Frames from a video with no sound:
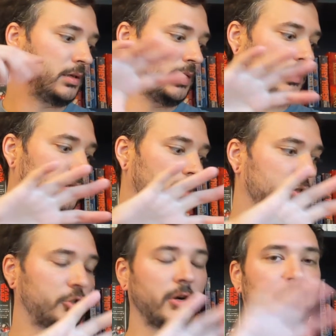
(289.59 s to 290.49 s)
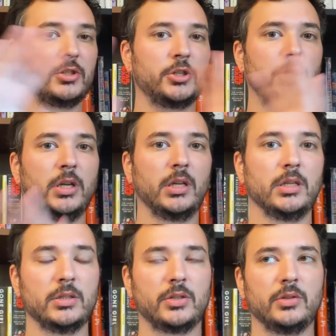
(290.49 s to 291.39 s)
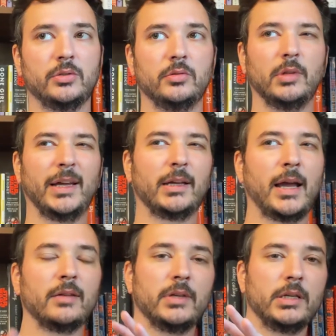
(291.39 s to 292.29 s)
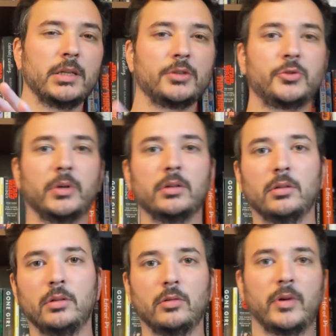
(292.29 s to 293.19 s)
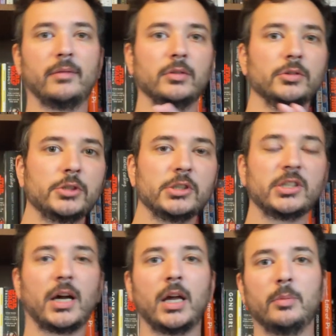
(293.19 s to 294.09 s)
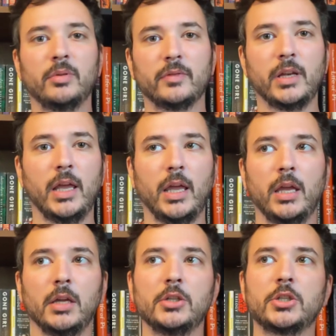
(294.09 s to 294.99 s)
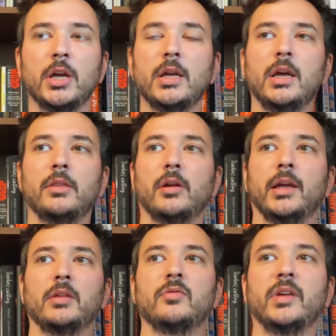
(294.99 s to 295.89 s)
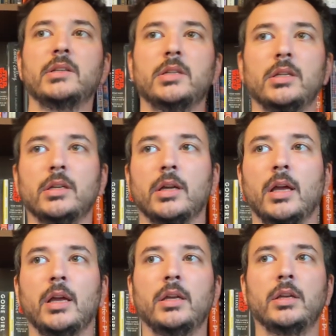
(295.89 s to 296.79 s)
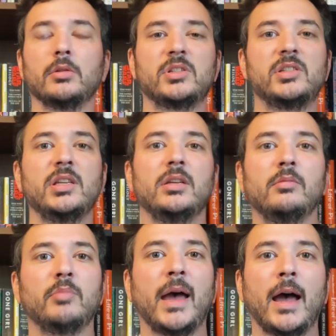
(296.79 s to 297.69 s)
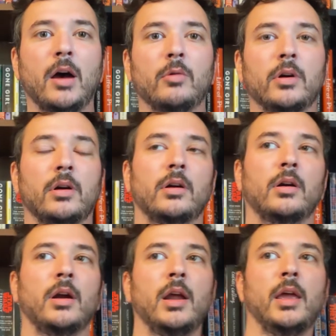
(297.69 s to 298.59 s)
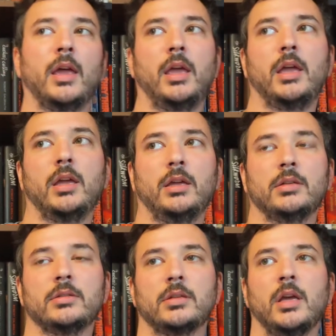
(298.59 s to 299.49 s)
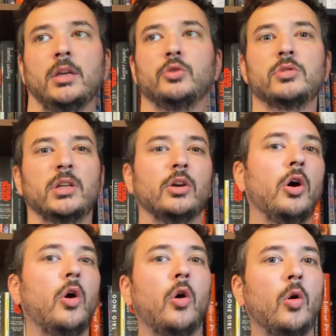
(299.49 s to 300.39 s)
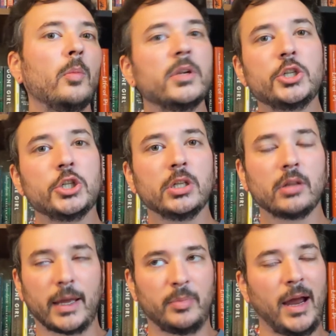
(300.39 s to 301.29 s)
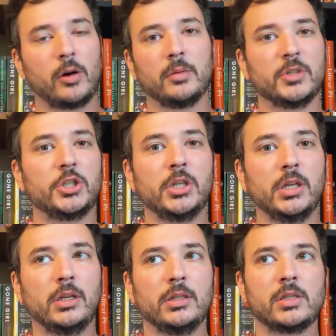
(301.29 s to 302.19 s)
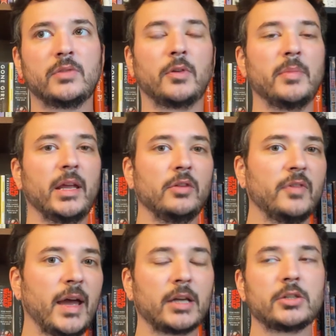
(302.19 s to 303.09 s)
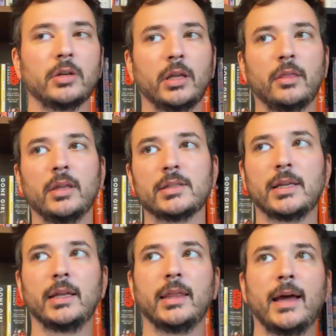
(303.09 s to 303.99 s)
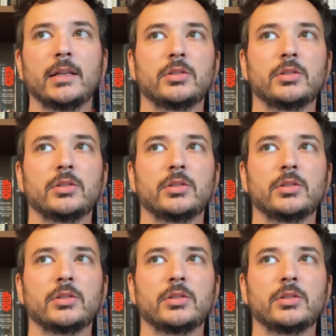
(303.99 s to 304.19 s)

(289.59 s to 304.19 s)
is is transitioning into like kind of an industrial revolution type of an age. They're like inventing, you know, steam power and using coal machine like powered machines for manufacturing and things like that.